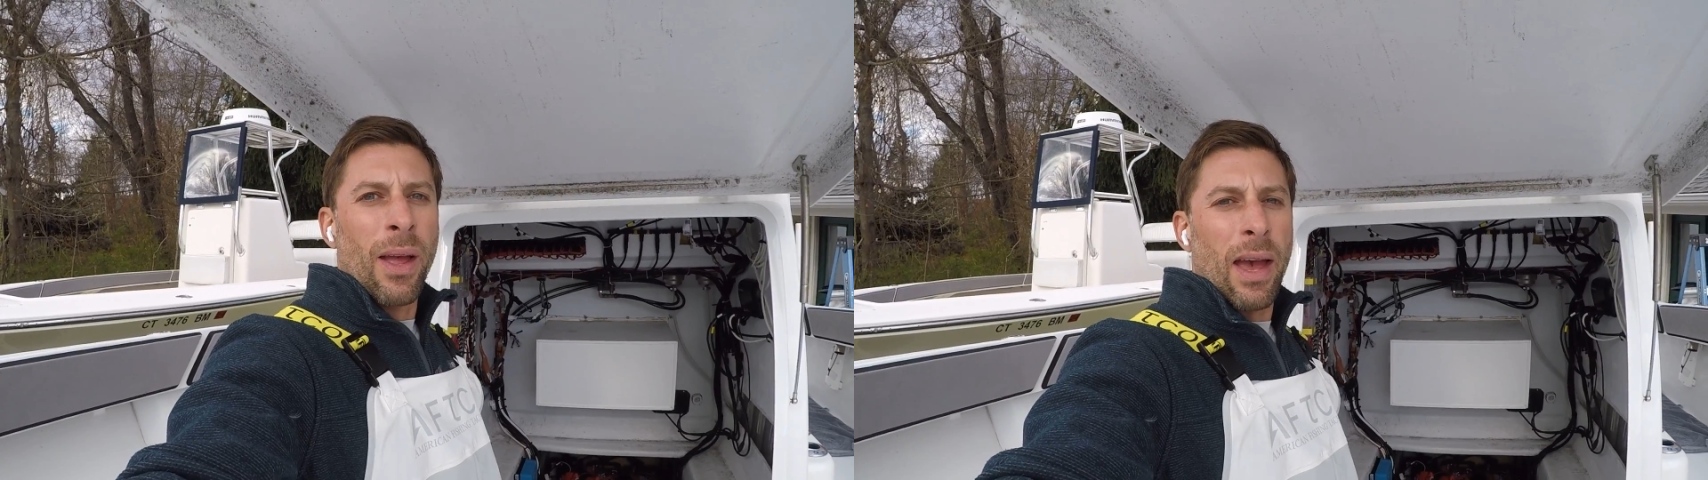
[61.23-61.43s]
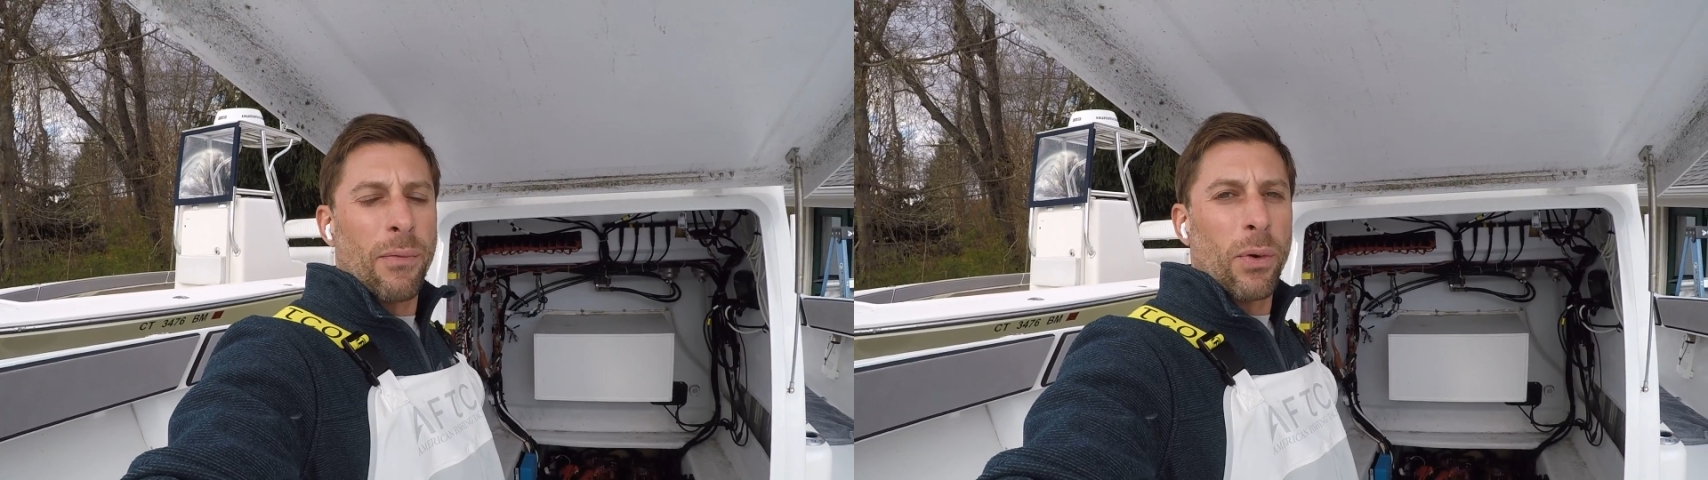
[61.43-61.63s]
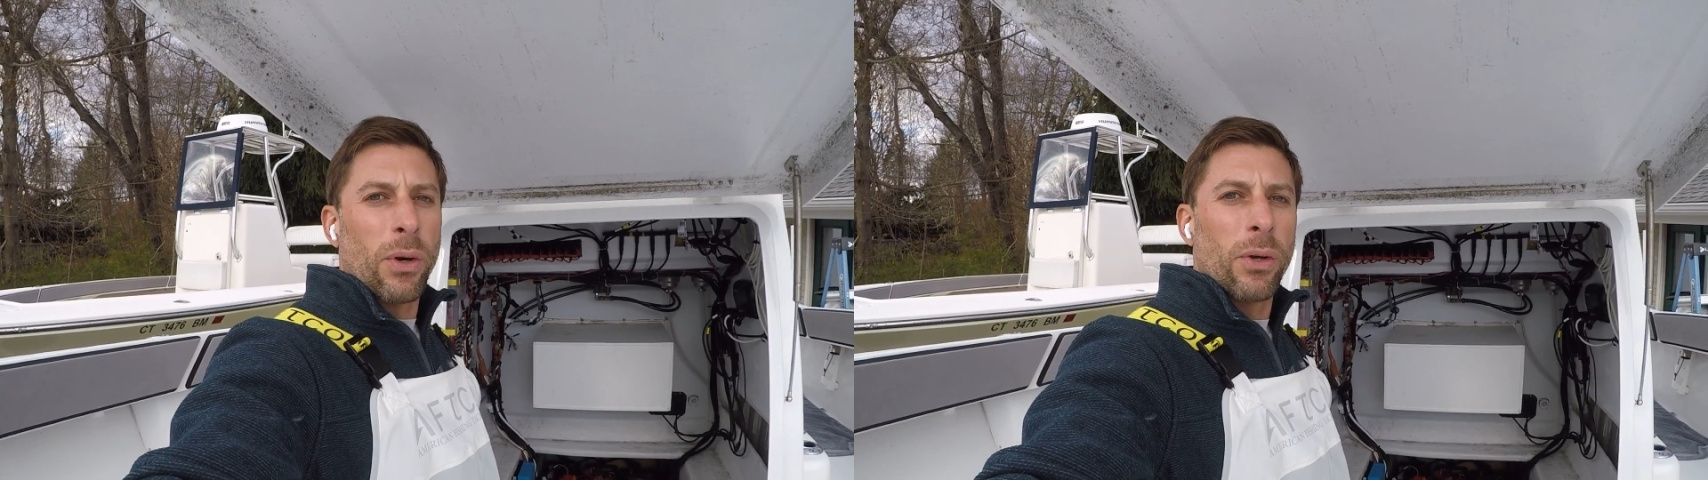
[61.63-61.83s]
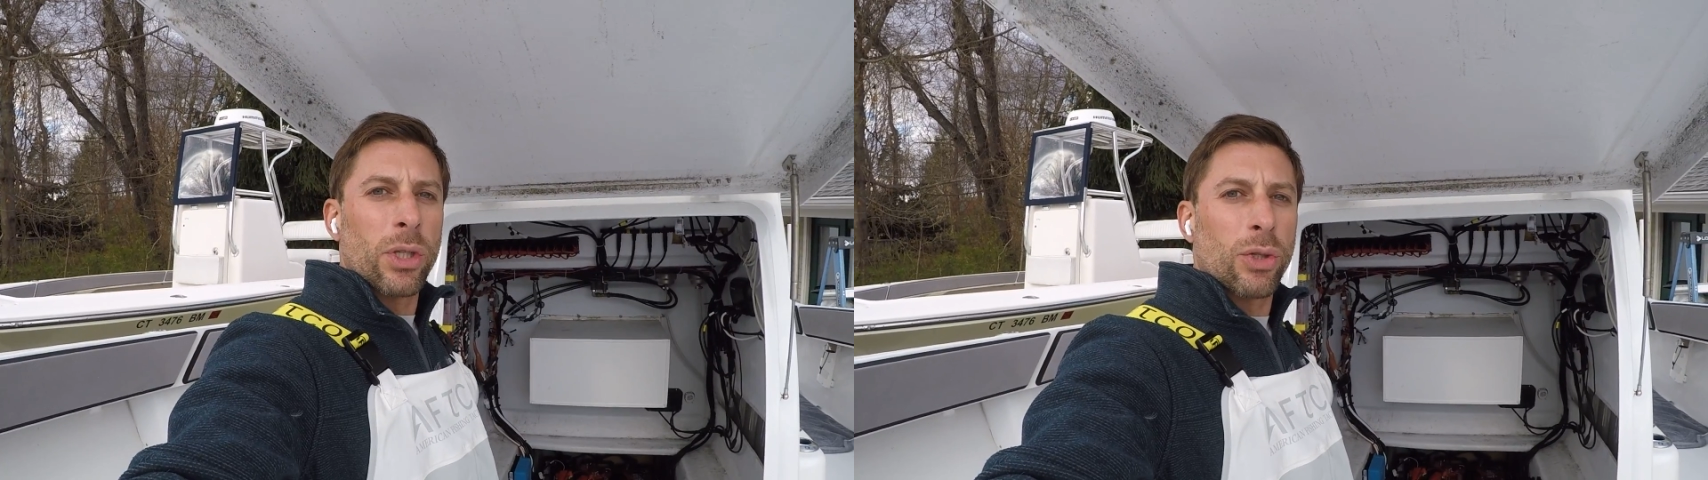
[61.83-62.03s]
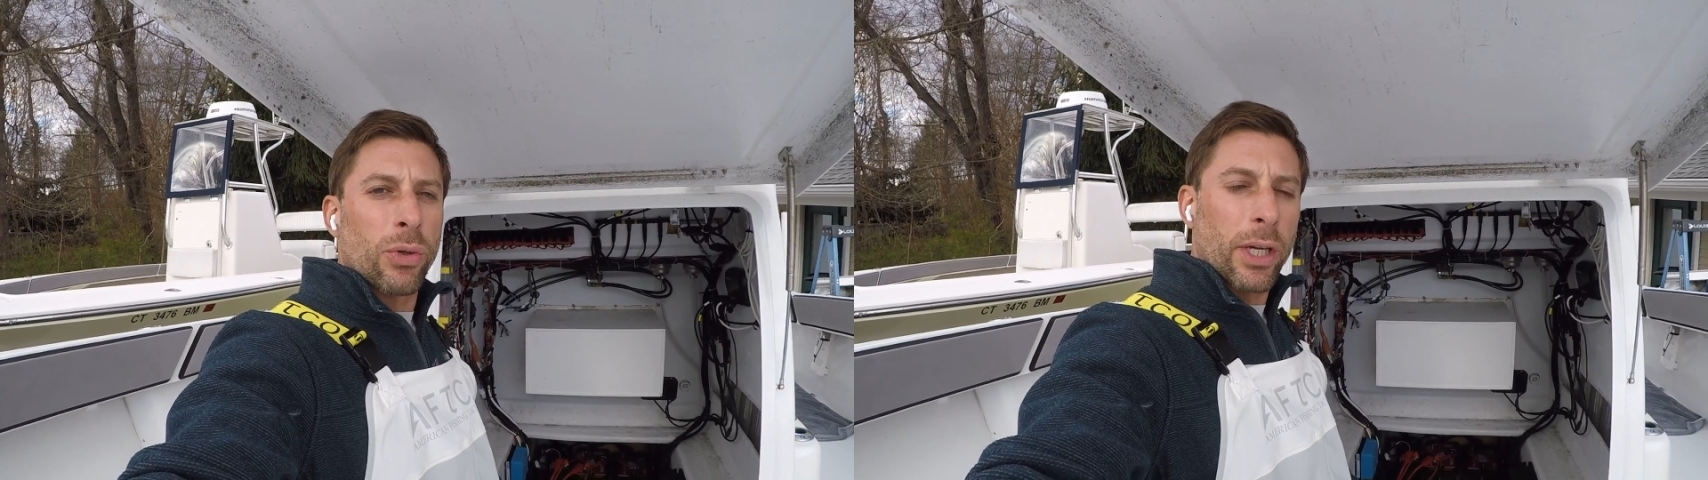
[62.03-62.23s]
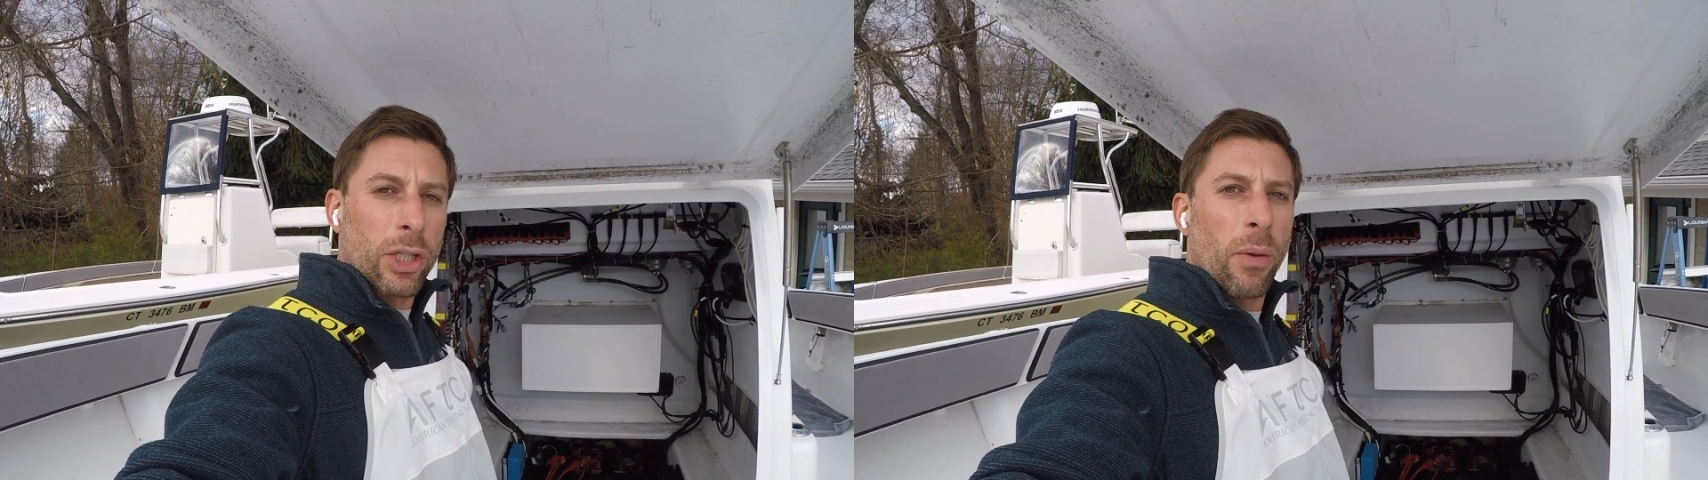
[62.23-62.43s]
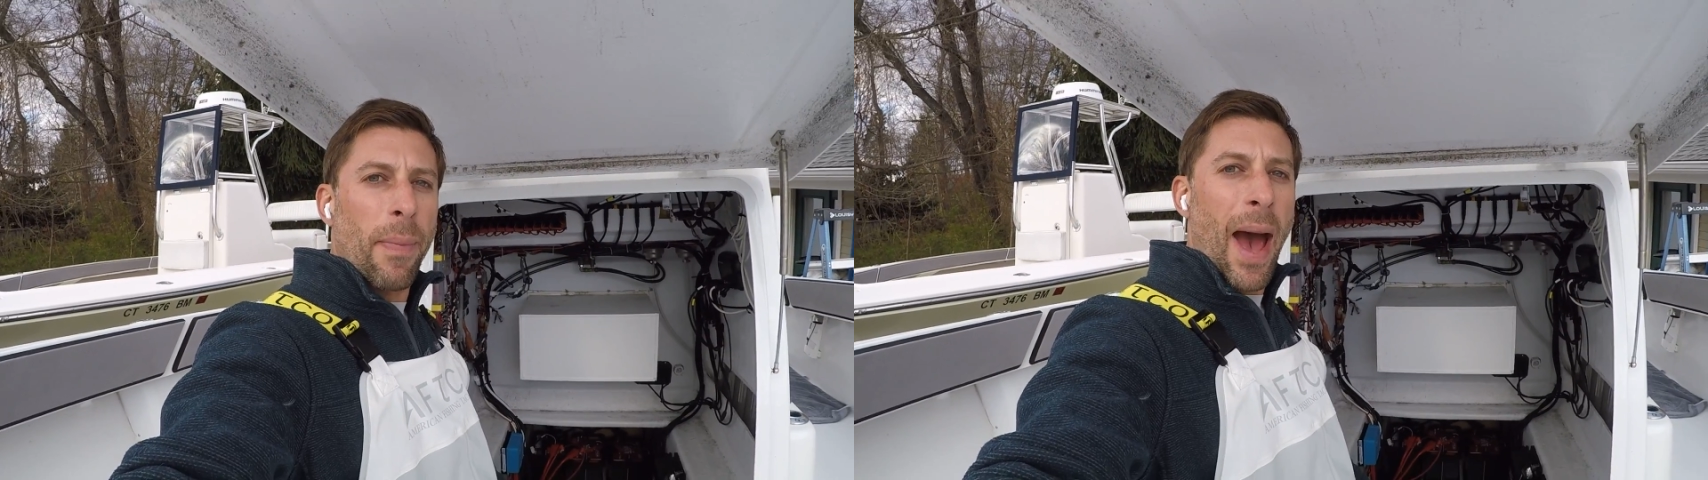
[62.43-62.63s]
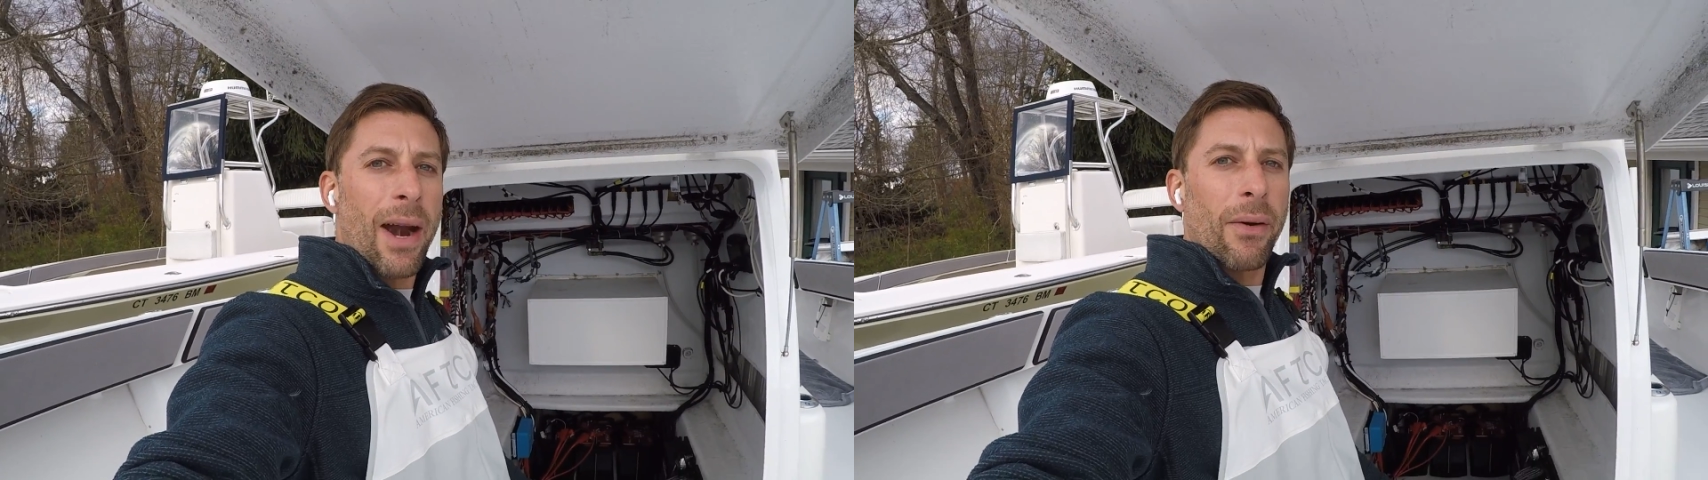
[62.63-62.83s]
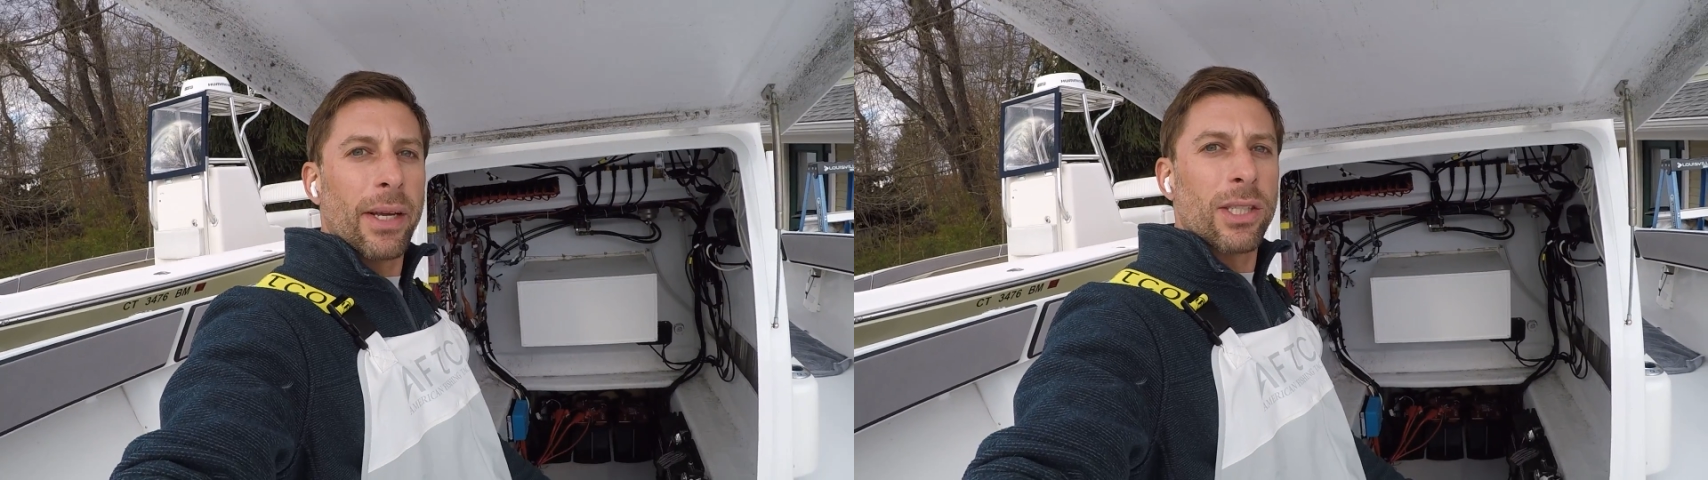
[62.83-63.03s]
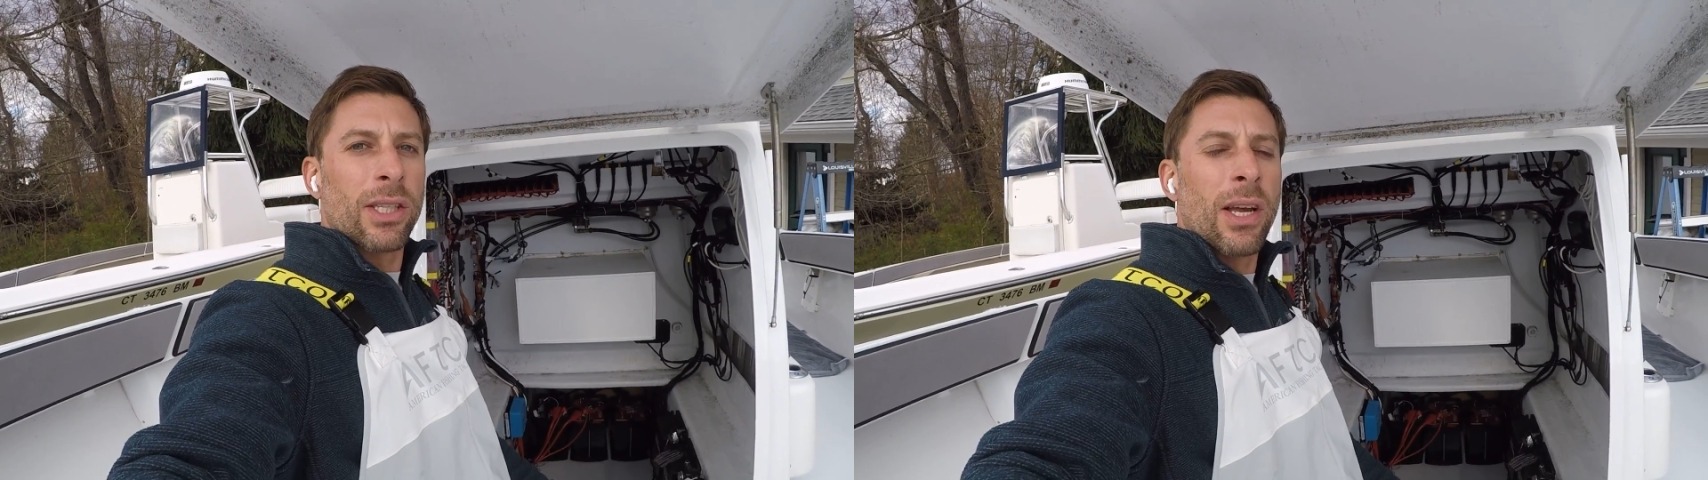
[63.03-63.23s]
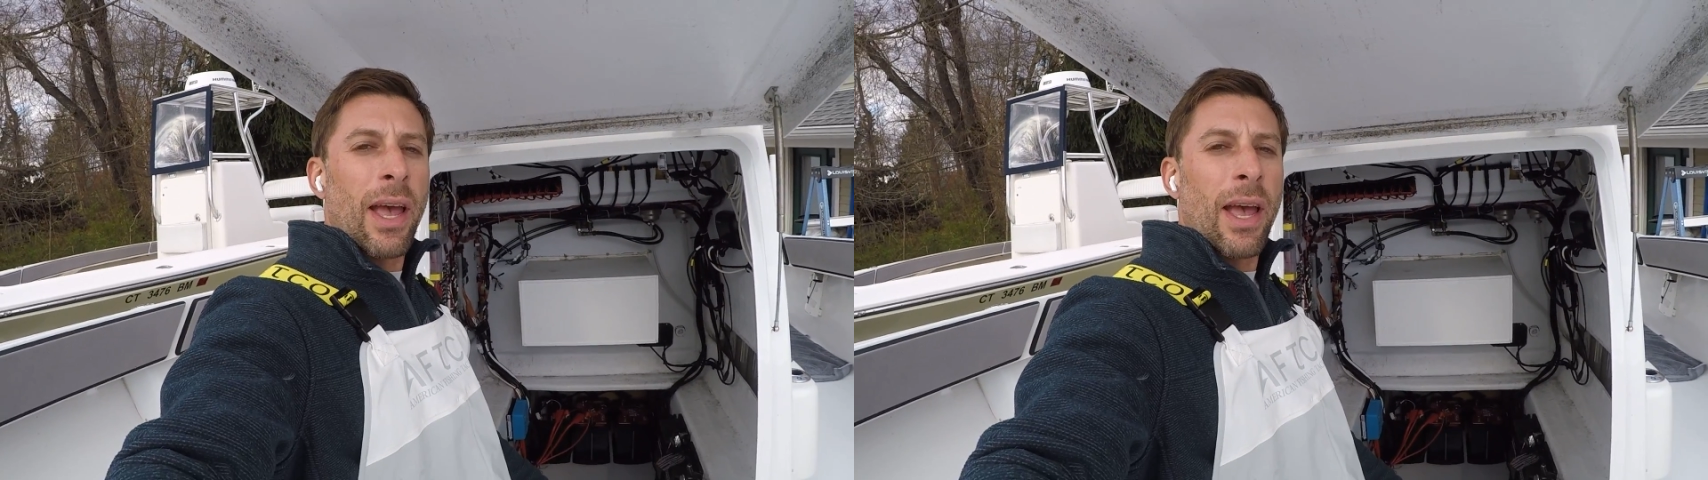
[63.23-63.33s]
if you were using traditional batteries,